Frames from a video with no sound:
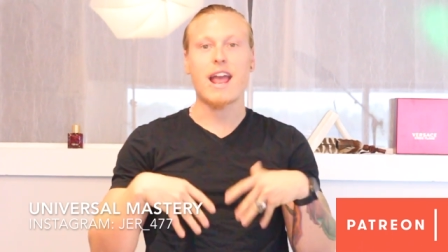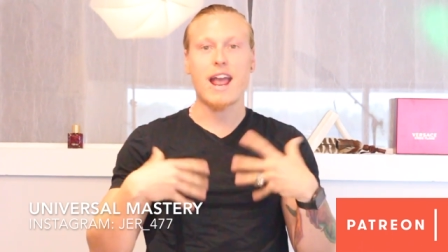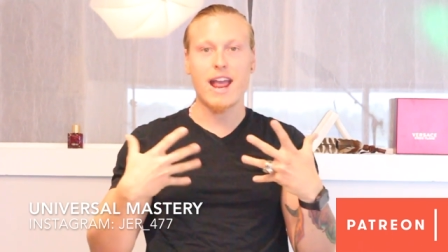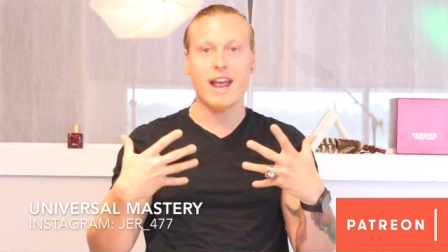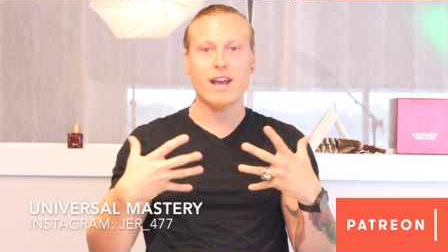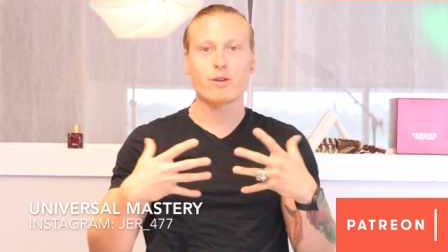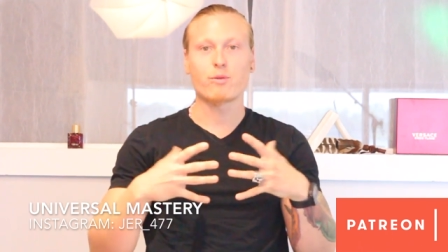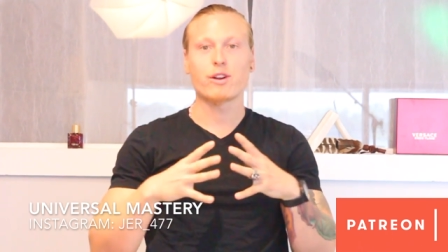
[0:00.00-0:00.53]

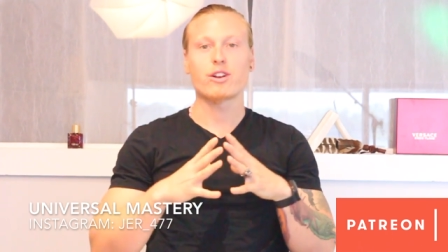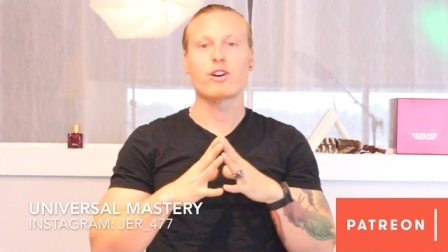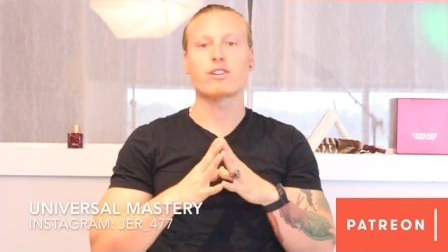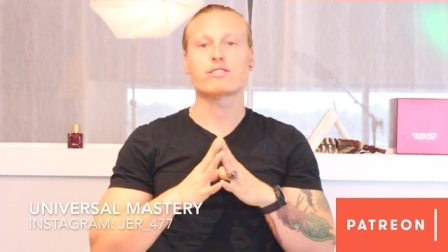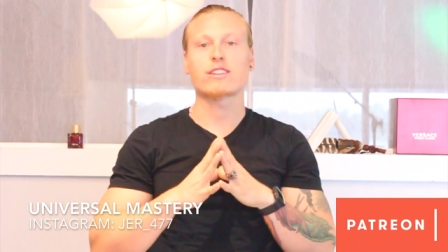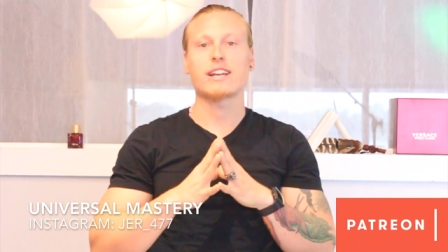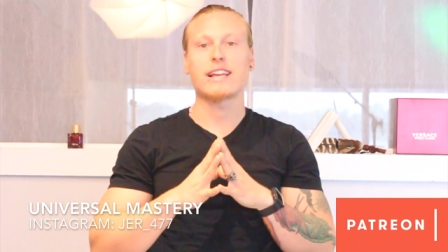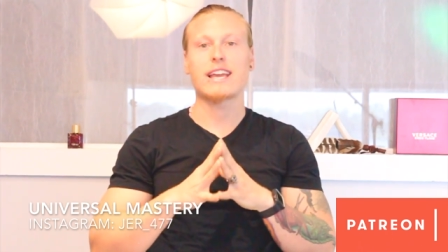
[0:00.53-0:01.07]
And what you're
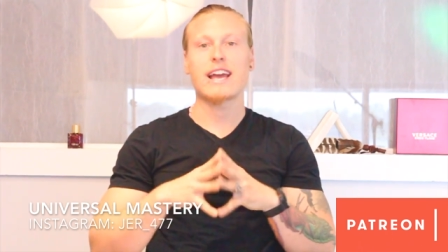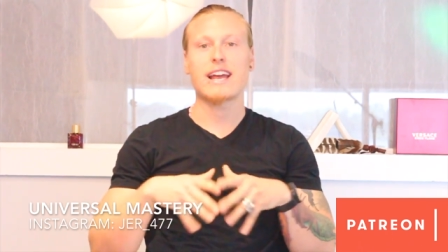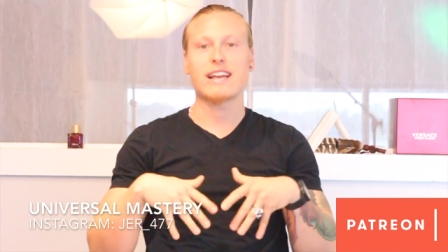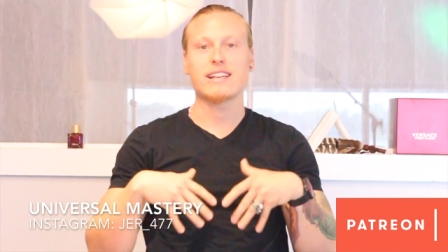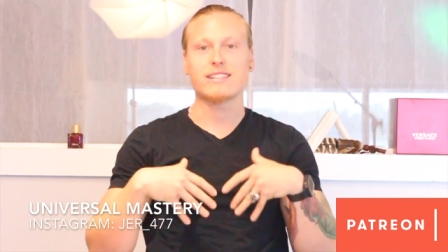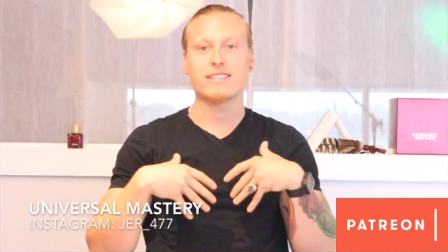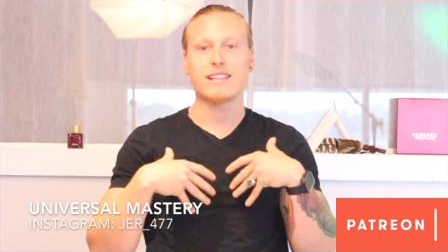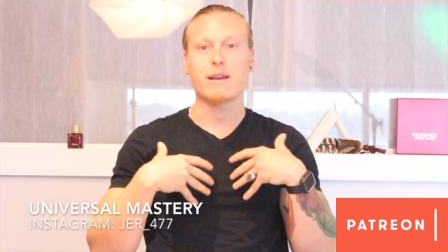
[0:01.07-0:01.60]
also gonna
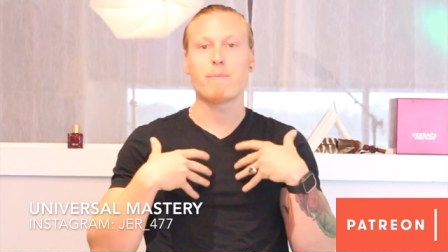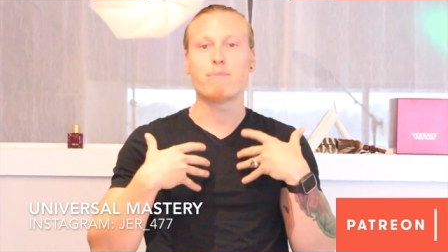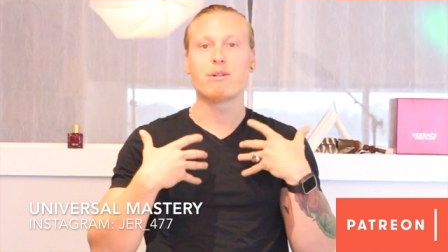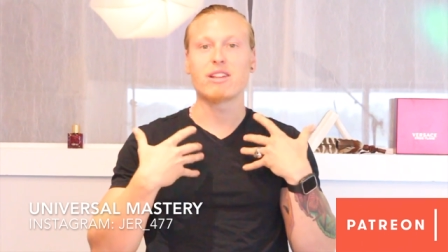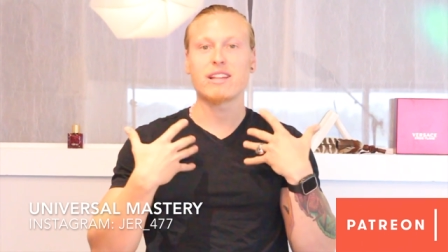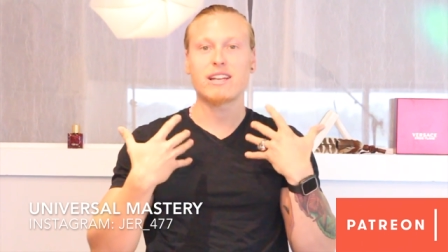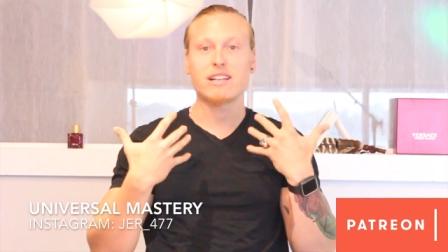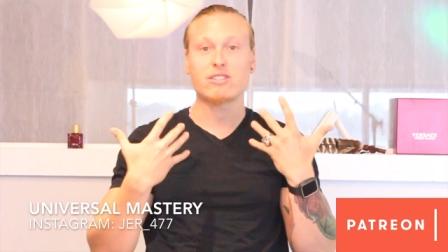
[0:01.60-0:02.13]
get is the
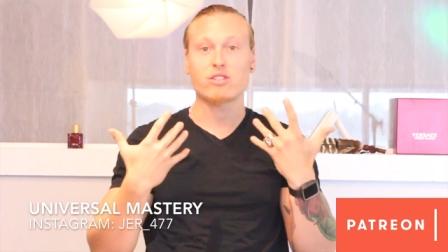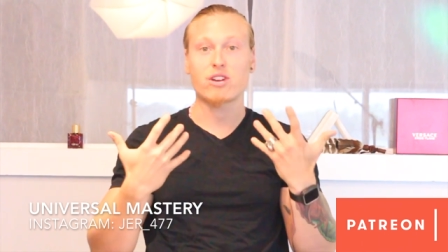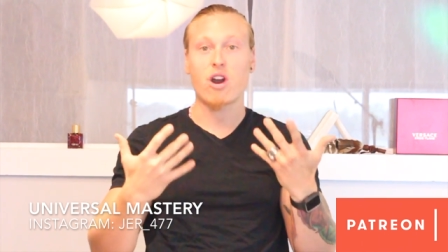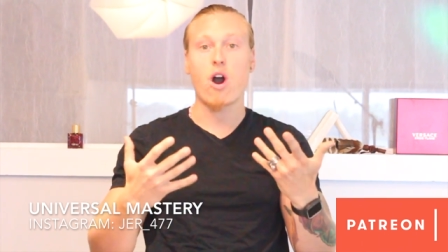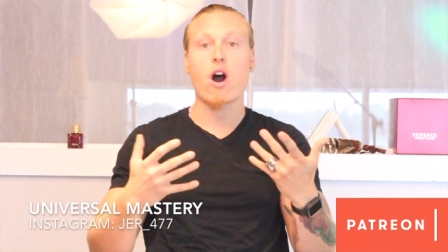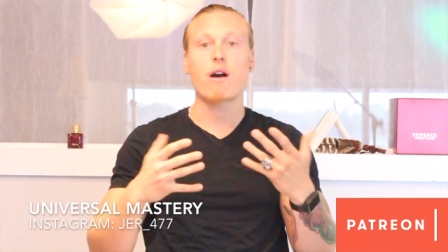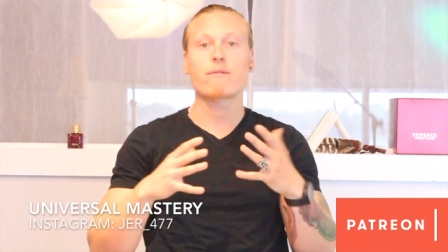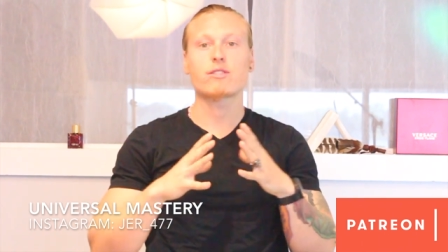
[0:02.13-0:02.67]
ability to
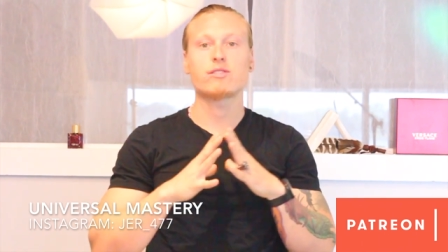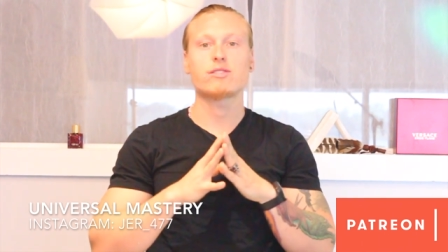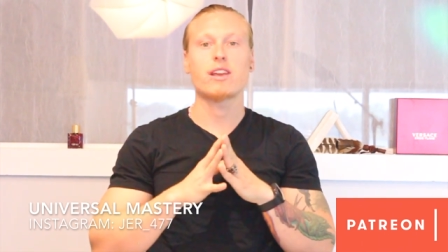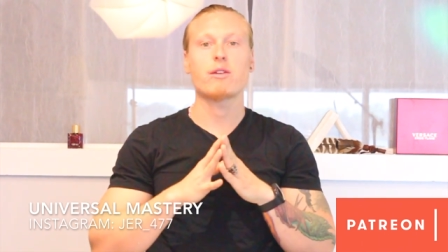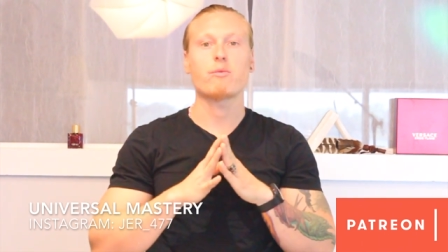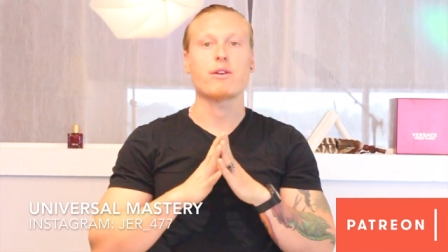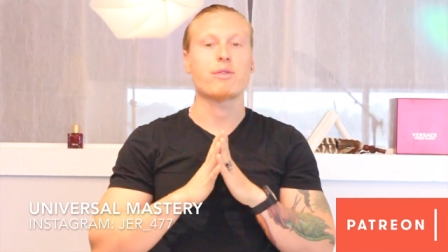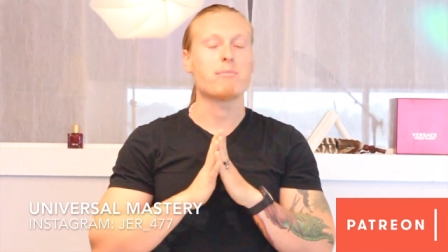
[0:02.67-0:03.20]

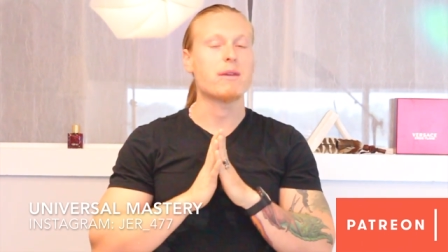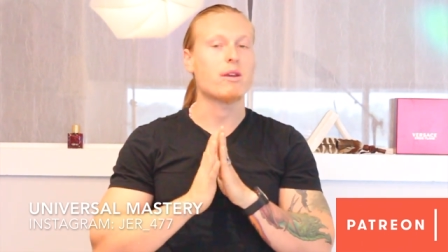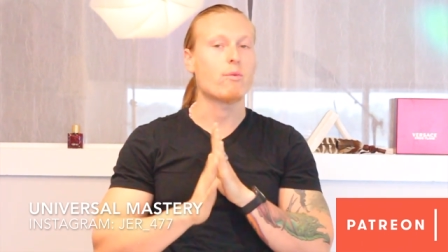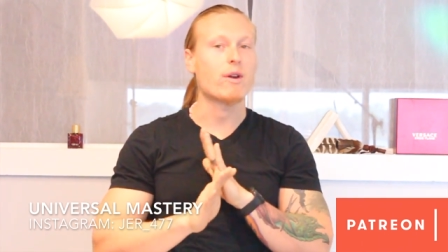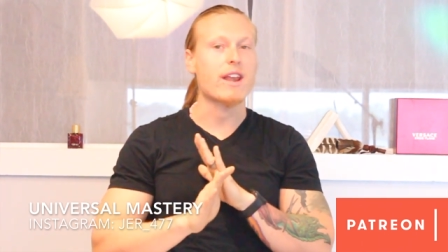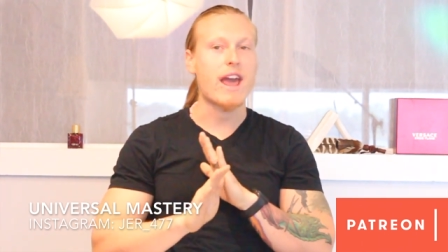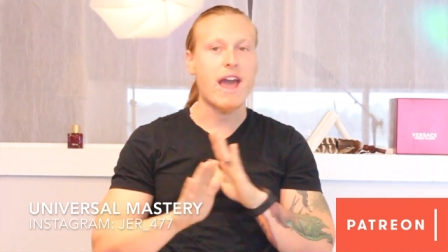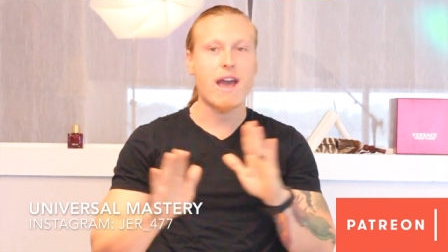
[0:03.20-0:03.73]
conversate with me
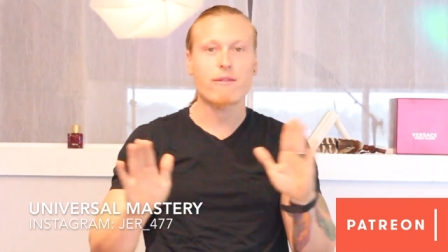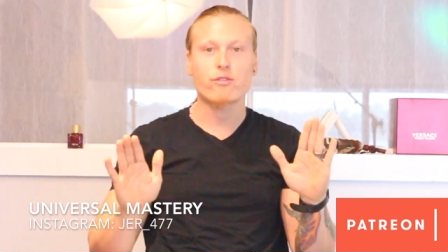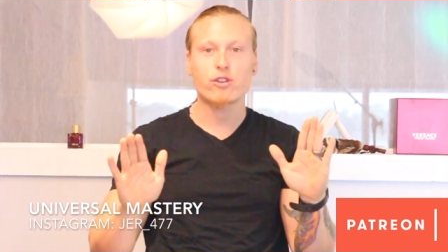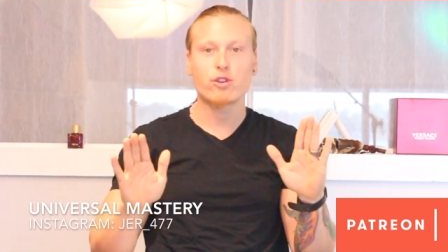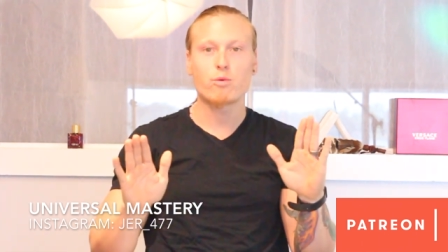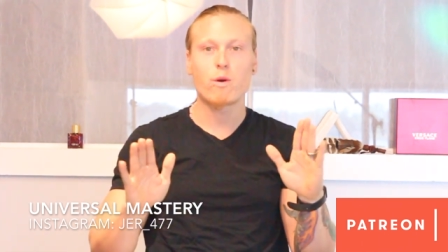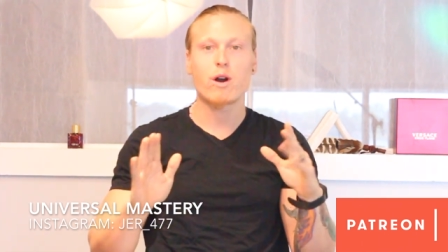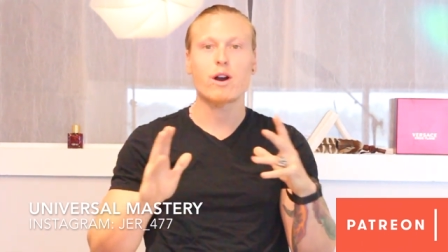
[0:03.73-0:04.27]
whenever
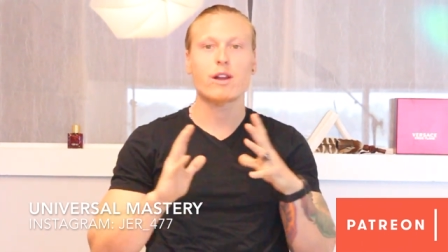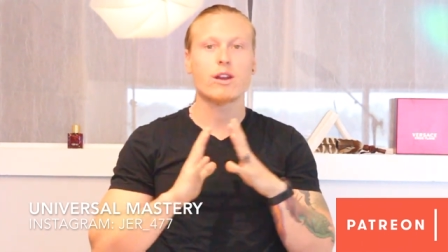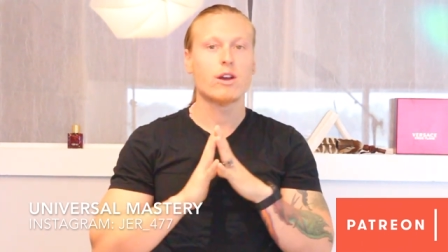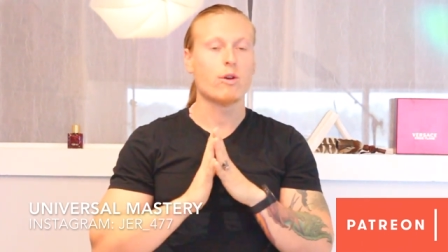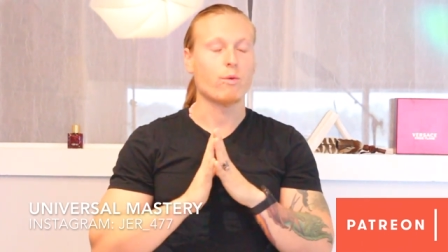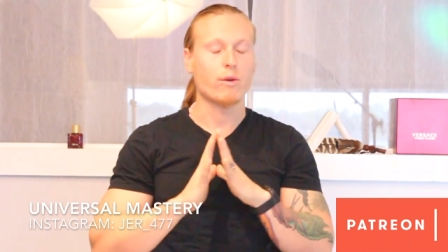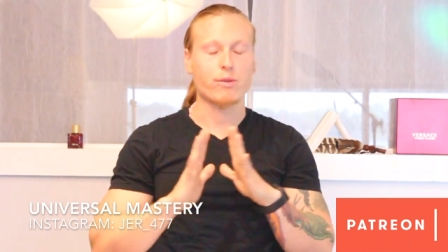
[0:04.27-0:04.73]
you want,